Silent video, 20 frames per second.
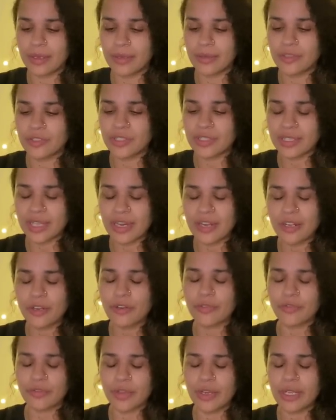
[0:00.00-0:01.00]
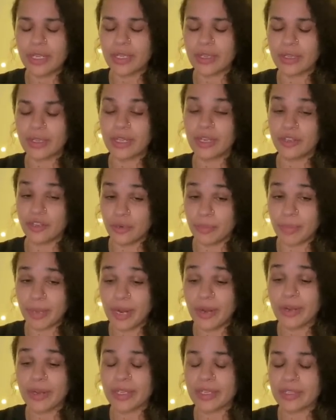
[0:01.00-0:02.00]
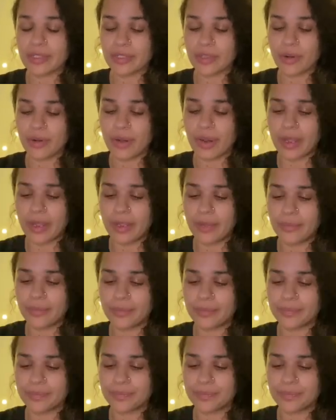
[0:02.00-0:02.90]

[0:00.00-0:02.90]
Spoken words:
just getting your footing, getting your bearings. All right.